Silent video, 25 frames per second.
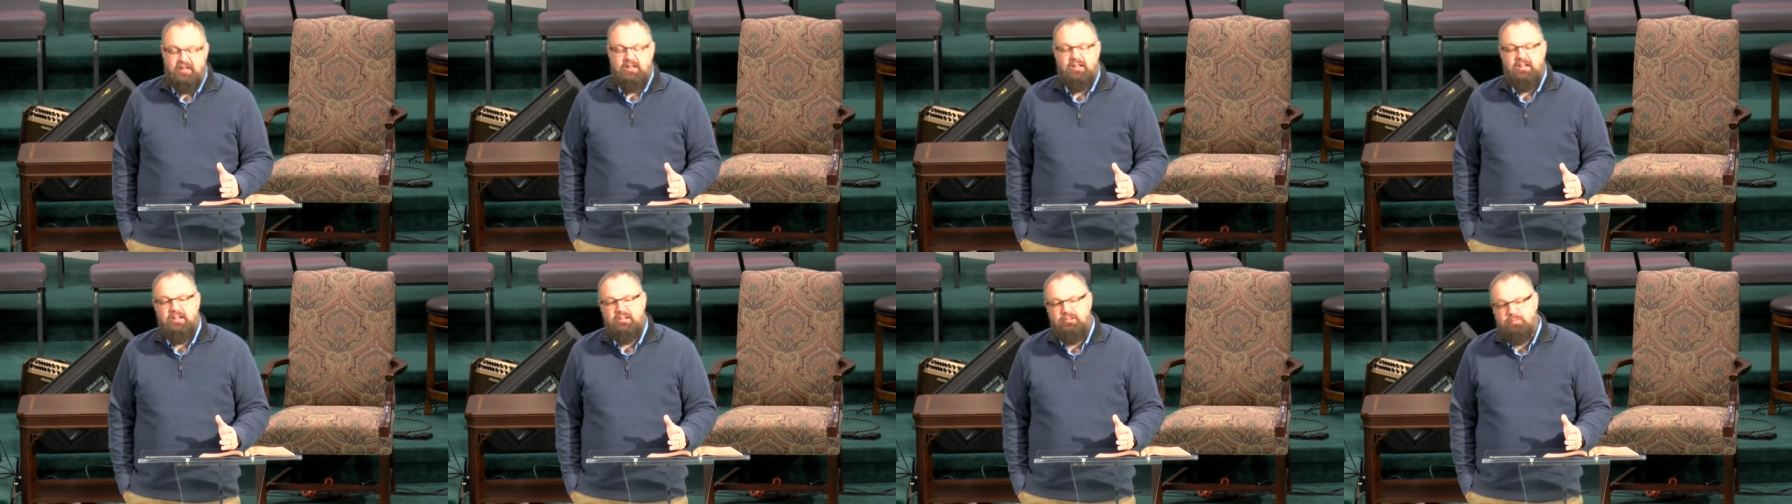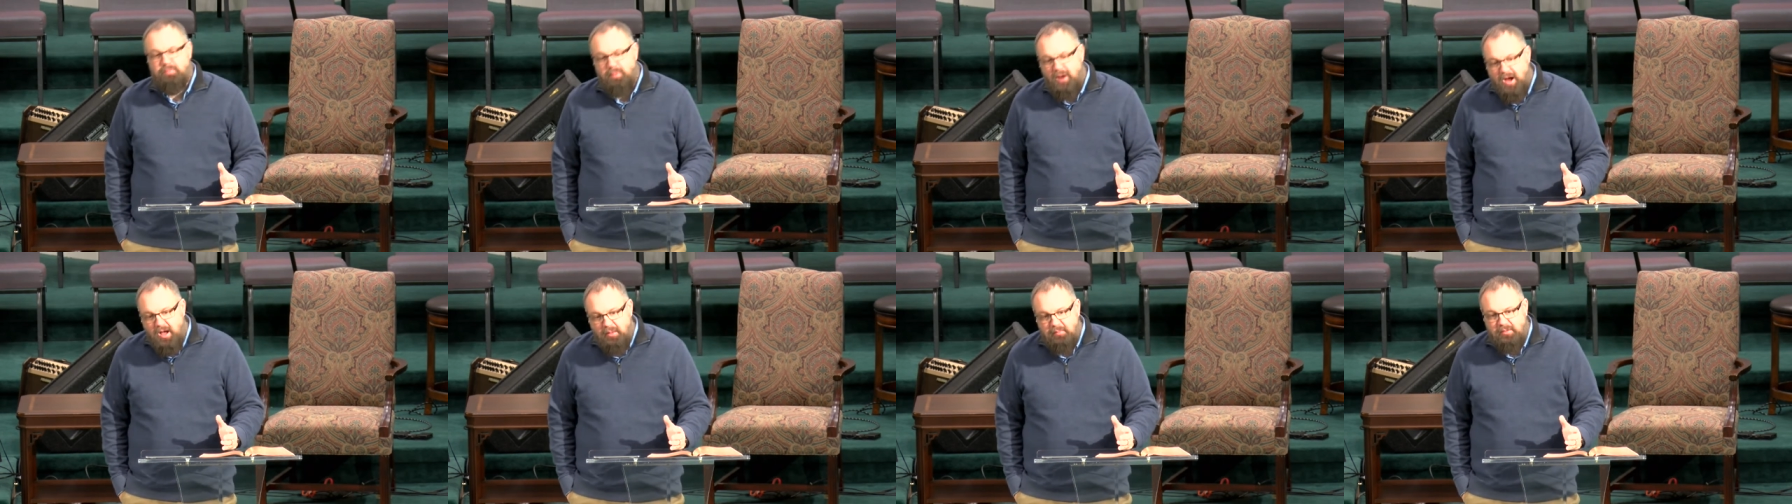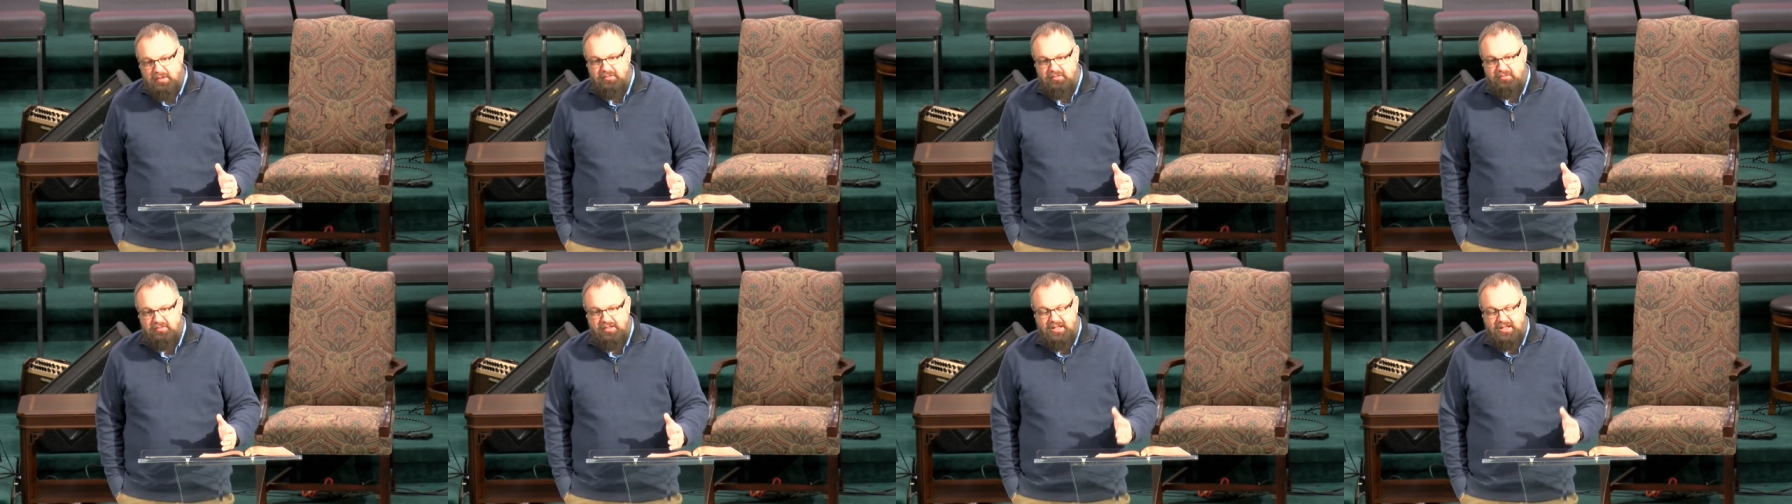his
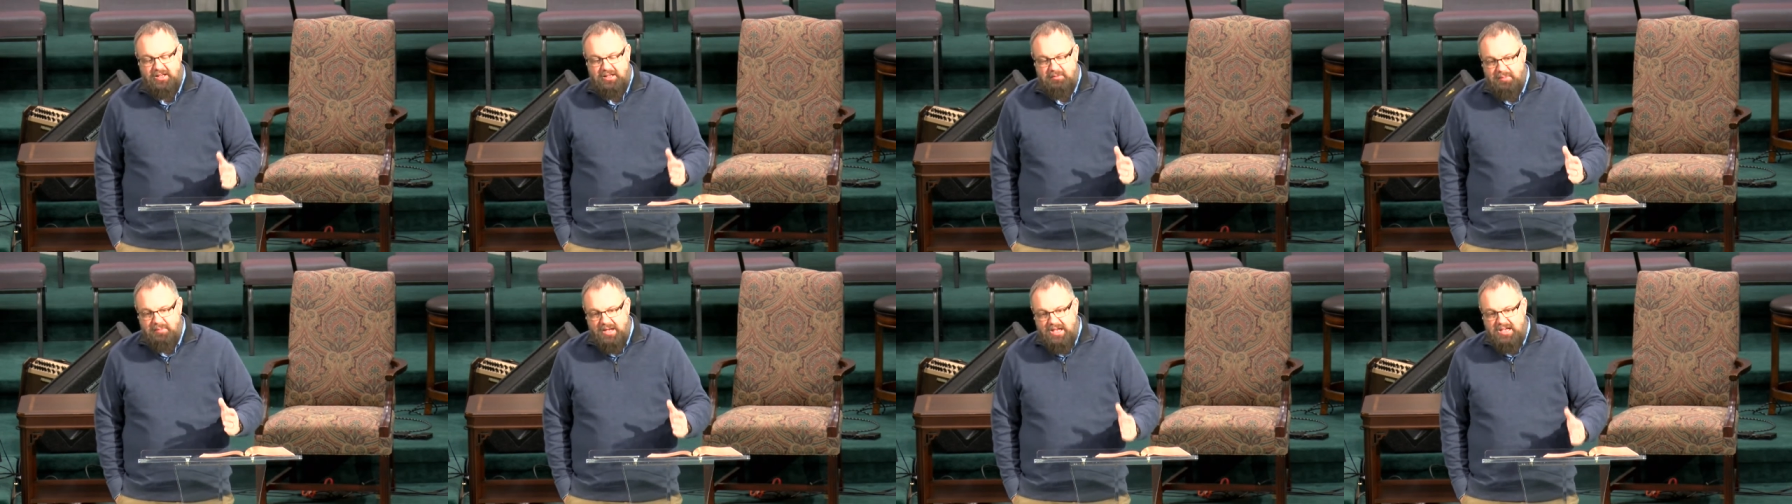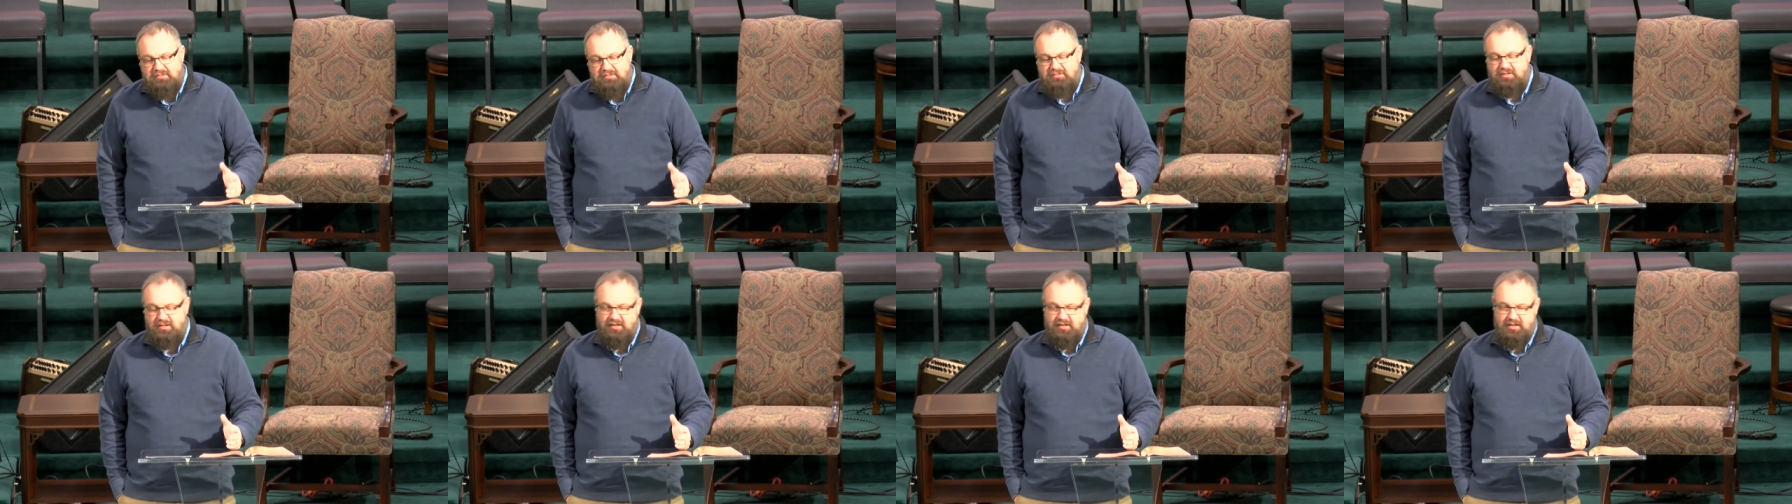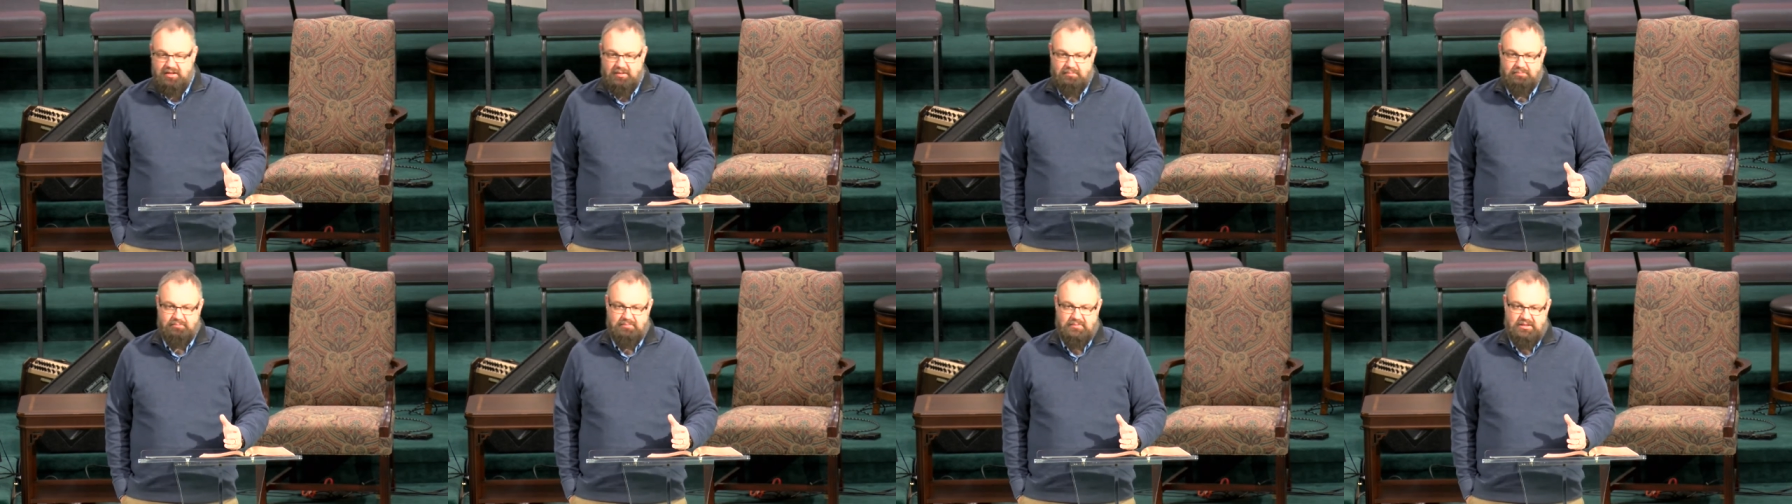promise that he made to them,